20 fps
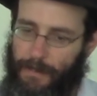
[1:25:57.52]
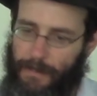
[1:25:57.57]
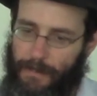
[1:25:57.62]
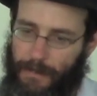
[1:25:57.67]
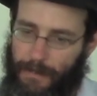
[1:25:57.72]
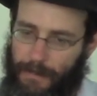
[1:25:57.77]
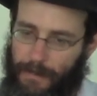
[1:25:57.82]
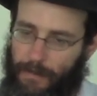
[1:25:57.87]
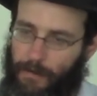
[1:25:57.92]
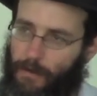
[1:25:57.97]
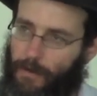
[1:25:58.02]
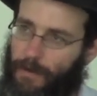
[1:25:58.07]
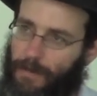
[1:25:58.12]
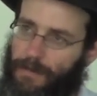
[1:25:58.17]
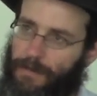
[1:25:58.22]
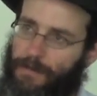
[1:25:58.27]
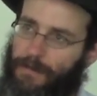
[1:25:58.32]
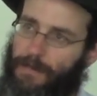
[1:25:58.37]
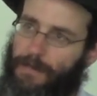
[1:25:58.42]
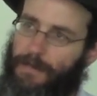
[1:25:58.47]
like a
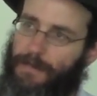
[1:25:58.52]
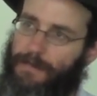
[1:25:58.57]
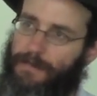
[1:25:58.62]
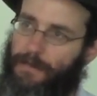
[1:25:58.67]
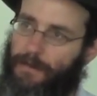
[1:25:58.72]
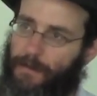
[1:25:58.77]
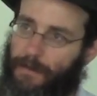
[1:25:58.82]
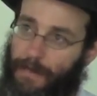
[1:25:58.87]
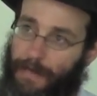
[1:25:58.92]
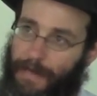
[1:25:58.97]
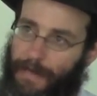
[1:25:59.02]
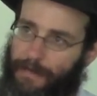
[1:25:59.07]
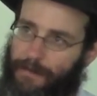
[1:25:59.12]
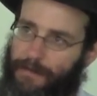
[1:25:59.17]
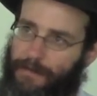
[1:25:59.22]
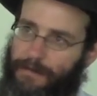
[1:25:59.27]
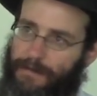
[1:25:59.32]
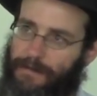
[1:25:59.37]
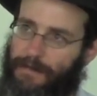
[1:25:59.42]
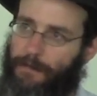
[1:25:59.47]
corridor, like a
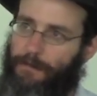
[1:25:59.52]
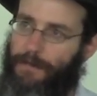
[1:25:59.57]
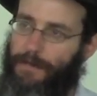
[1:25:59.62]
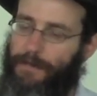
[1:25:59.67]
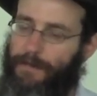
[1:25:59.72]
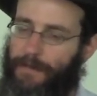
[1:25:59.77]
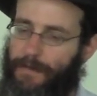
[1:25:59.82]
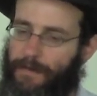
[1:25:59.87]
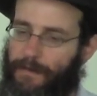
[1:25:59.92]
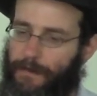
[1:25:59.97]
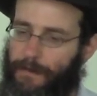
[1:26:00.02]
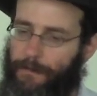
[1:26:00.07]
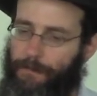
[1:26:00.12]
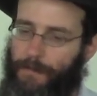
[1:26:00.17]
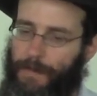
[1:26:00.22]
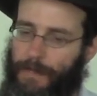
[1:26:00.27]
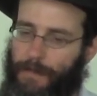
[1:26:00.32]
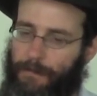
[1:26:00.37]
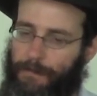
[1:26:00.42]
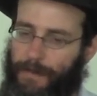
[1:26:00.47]
ladder. It's something that,
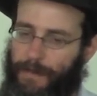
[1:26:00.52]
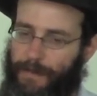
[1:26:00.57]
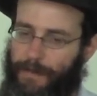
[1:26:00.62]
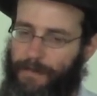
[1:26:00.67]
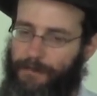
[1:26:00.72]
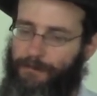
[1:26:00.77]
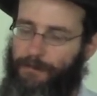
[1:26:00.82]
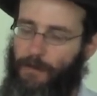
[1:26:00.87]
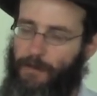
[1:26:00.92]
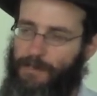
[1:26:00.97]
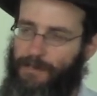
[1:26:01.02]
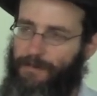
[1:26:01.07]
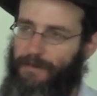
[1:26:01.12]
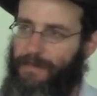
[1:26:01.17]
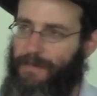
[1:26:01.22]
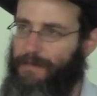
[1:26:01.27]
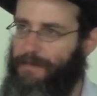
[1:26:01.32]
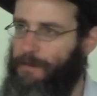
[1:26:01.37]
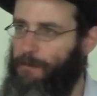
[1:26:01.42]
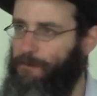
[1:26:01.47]
but it evokes
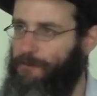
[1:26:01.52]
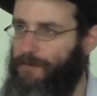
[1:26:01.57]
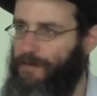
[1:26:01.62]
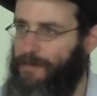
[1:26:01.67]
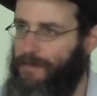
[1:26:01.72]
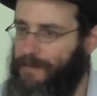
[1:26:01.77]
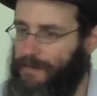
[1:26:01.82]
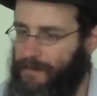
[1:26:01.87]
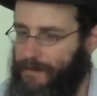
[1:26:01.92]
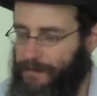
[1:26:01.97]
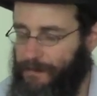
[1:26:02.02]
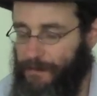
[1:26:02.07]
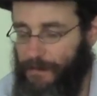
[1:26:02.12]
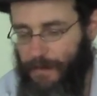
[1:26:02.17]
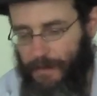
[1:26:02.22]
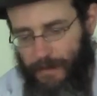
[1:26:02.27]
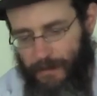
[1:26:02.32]
very deep feelings. And